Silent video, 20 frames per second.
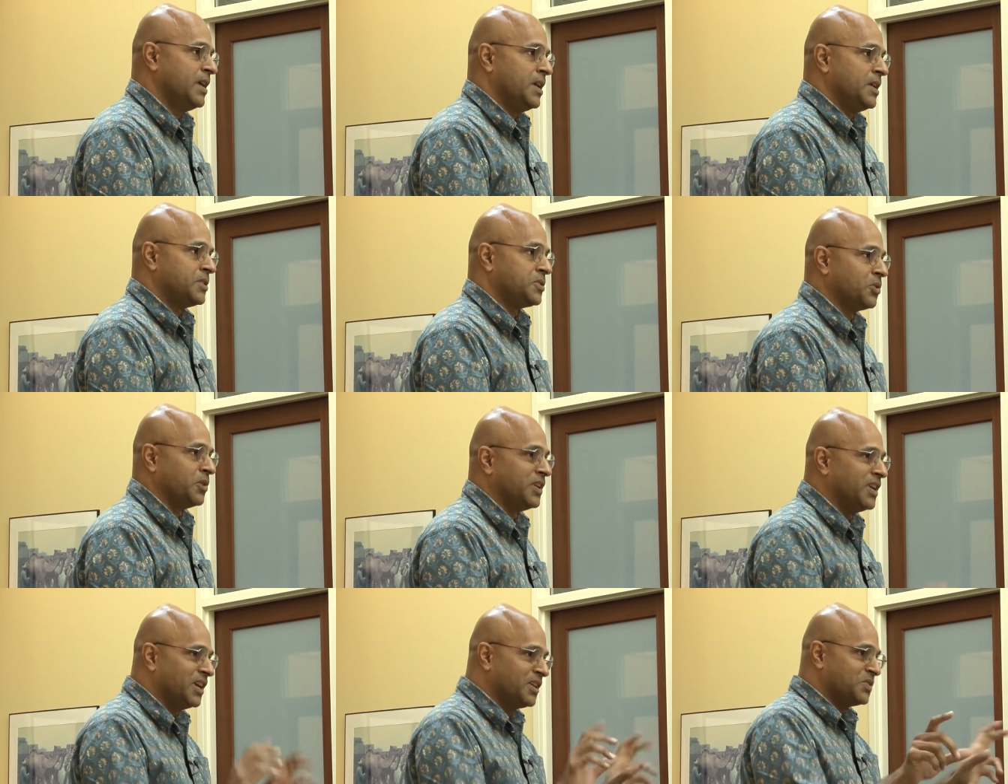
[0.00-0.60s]

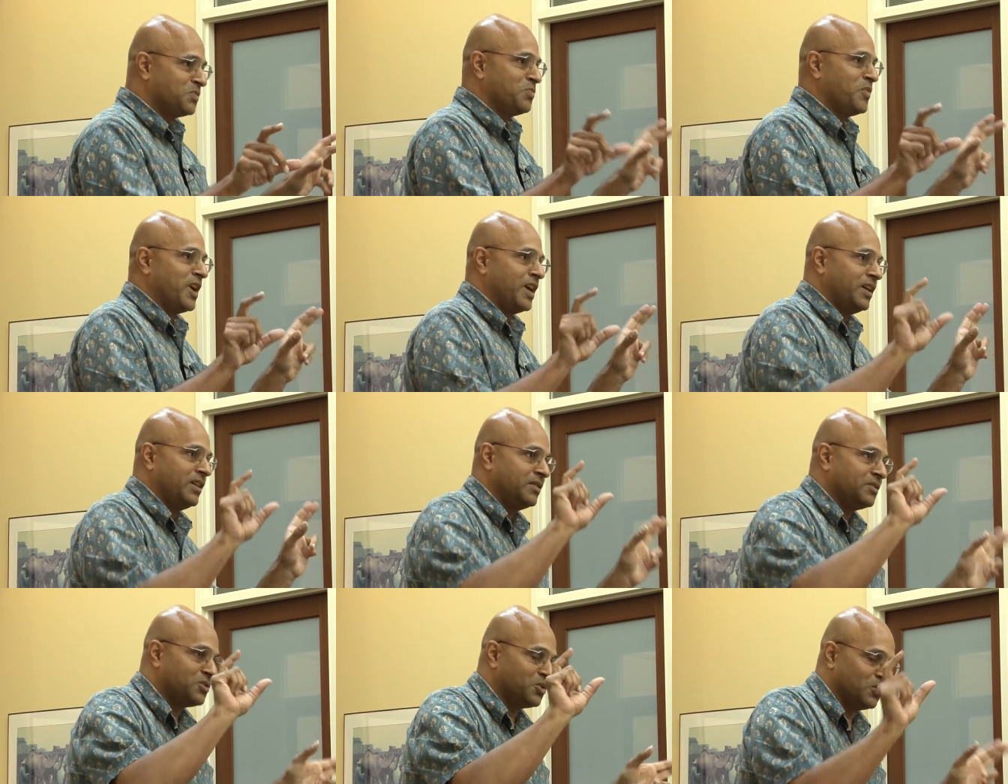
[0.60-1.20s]
So here's
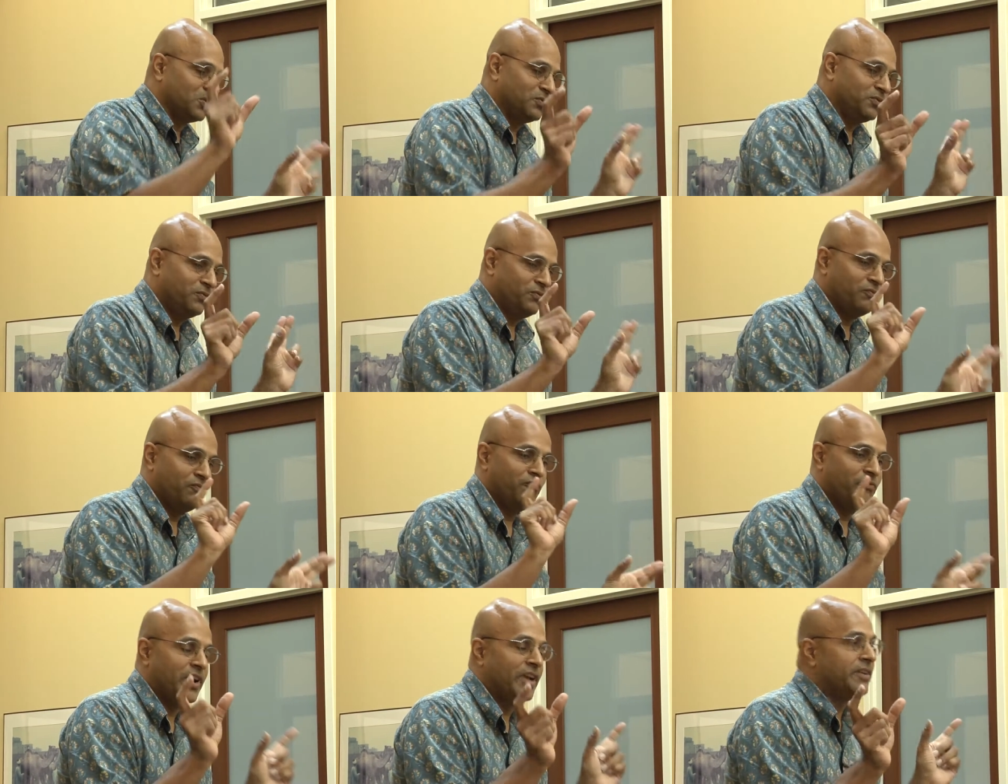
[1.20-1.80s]
my sort of
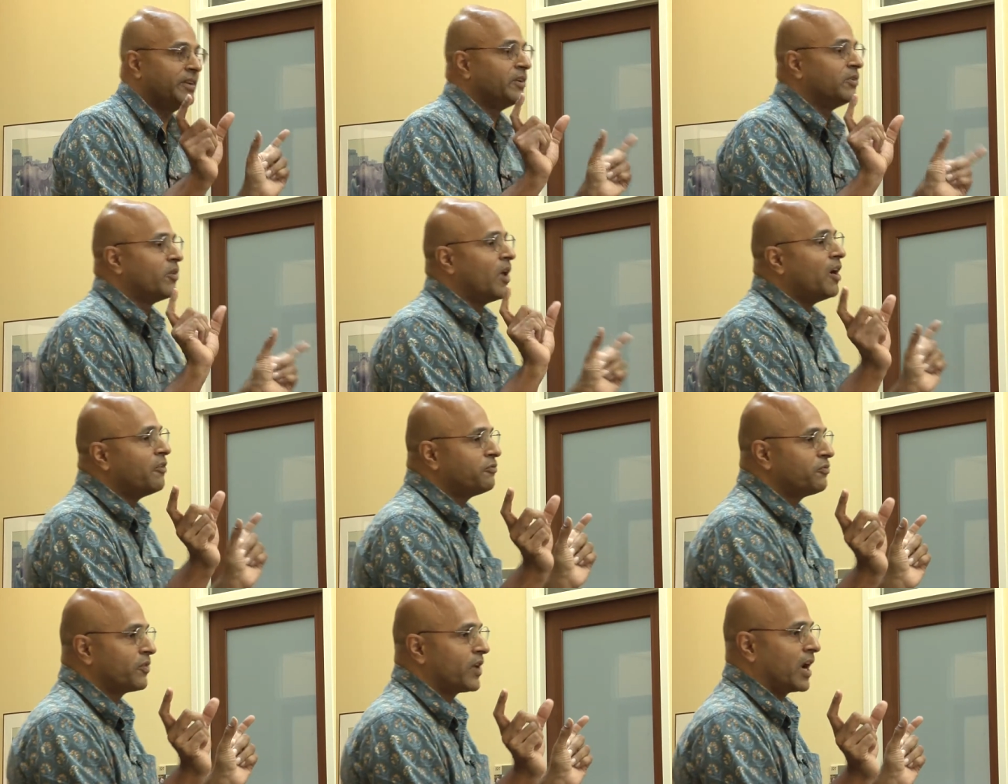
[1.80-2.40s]
very
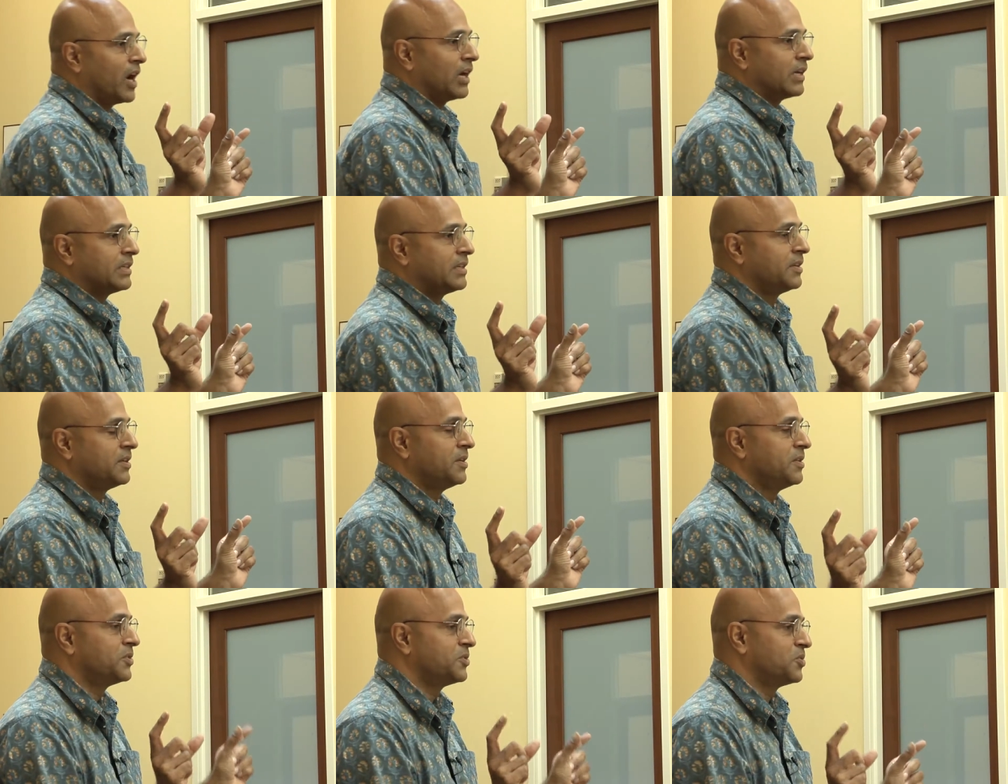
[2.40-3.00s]
rough cut
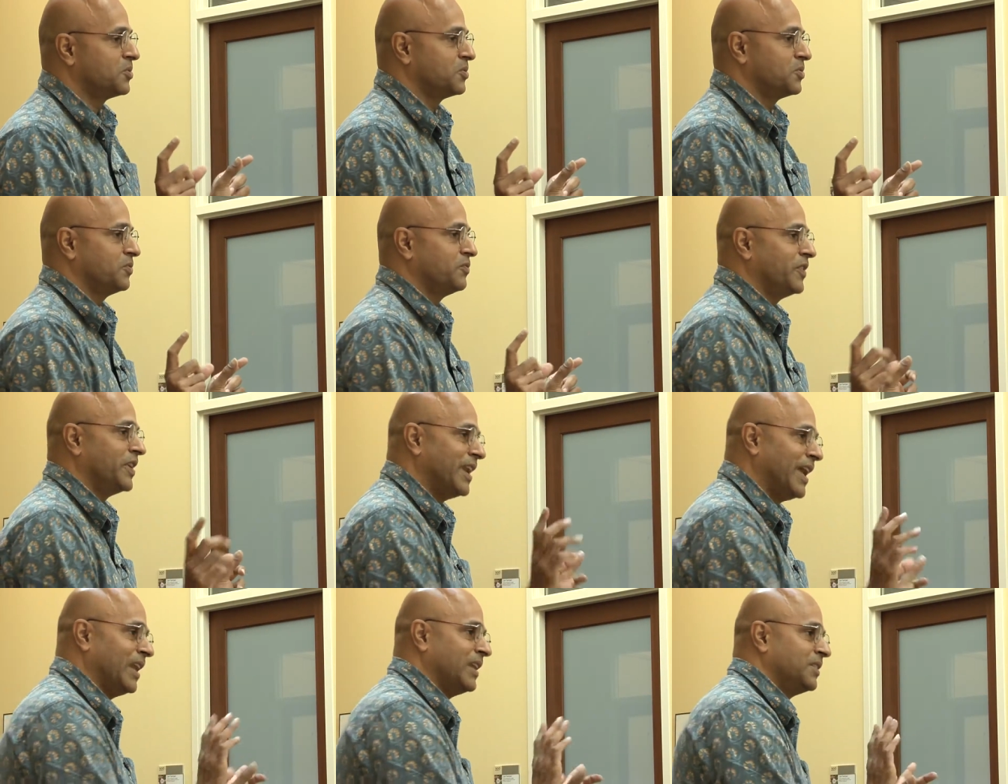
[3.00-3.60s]
sort of
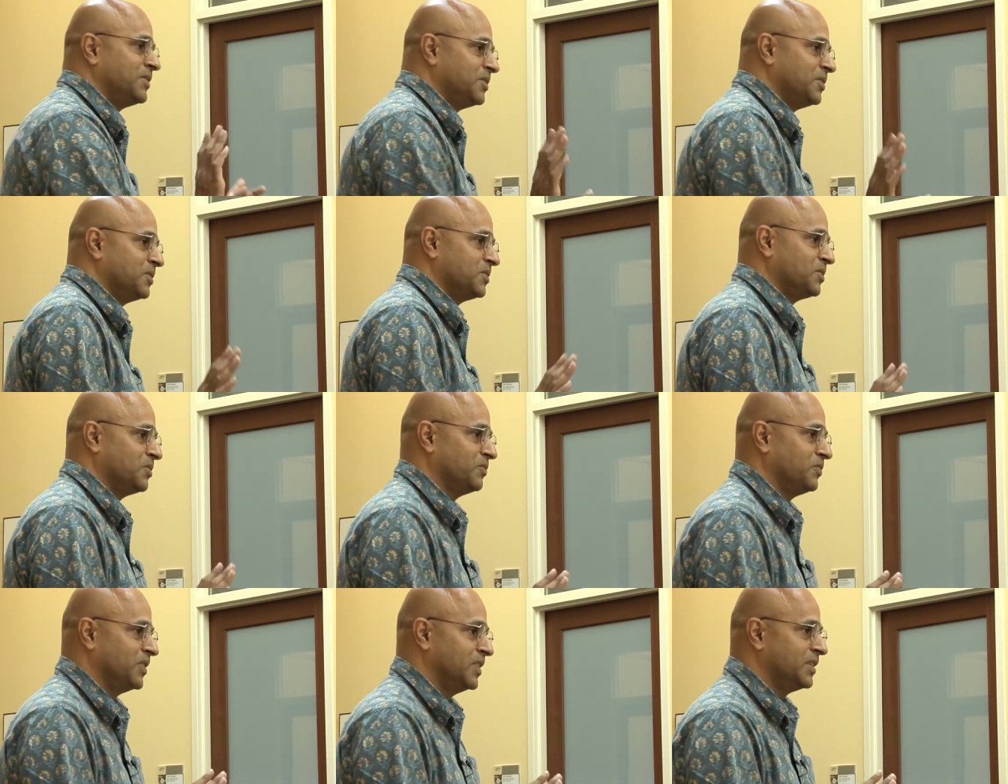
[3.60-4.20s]
analysis
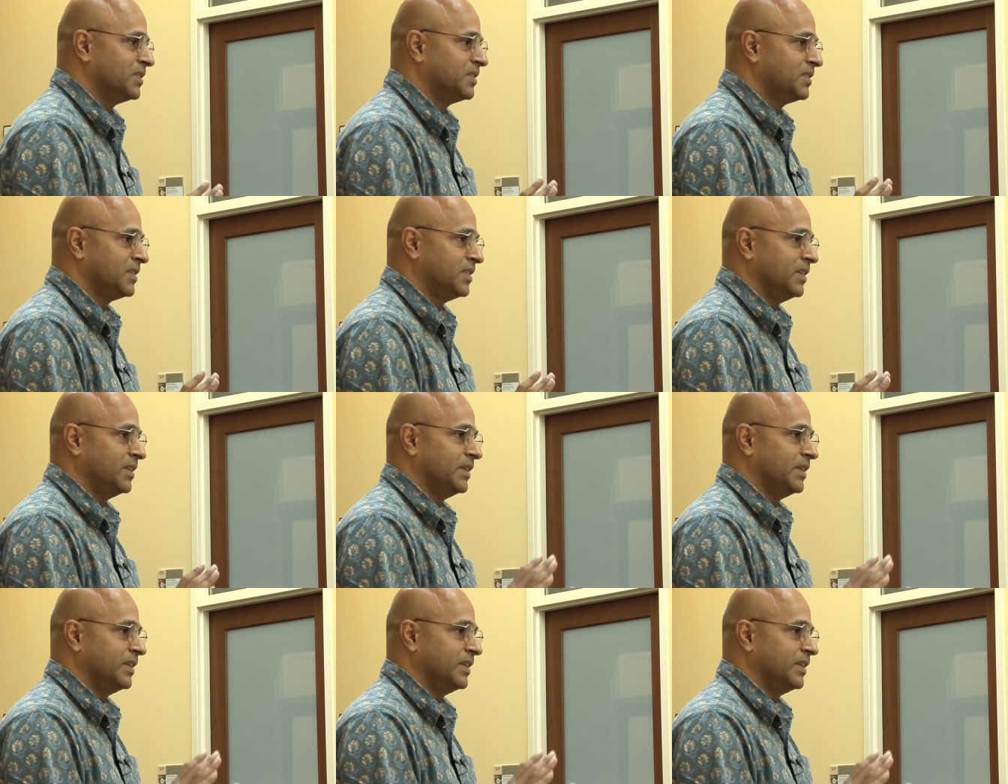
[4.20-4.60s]
of this.